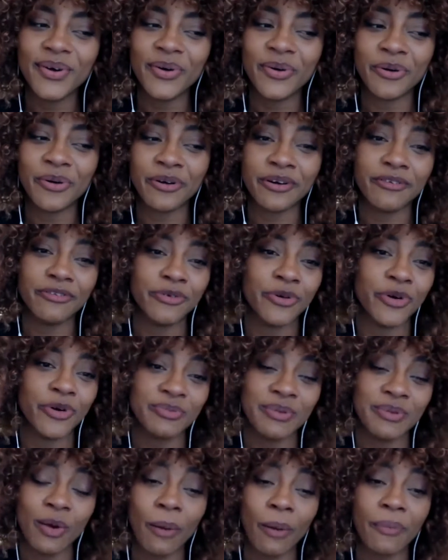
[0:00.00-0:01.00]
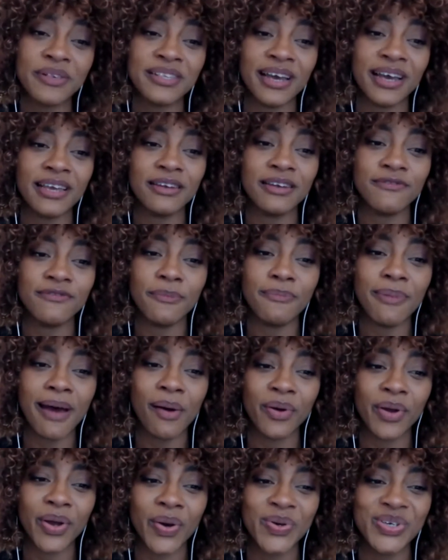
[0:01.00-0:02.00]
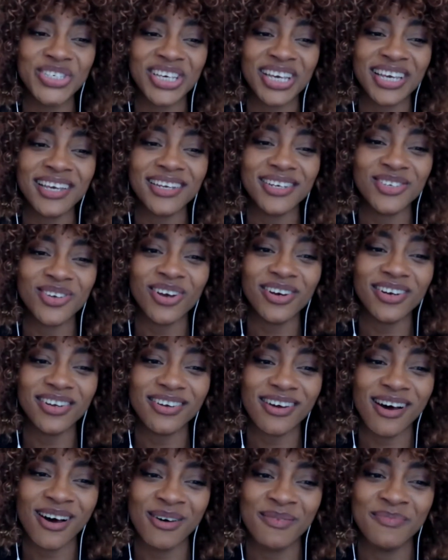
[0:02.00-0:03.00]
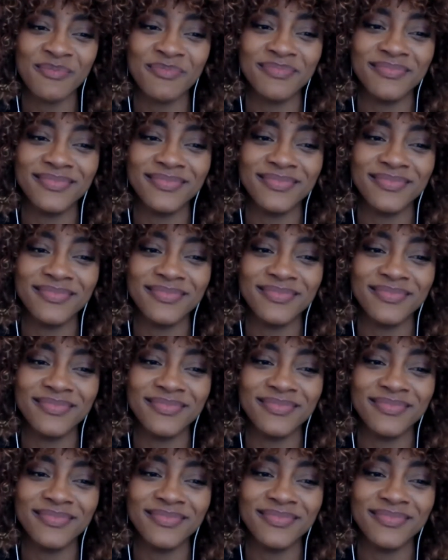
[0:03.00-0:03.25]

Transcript: Or of course my website, vpowercoaching.com.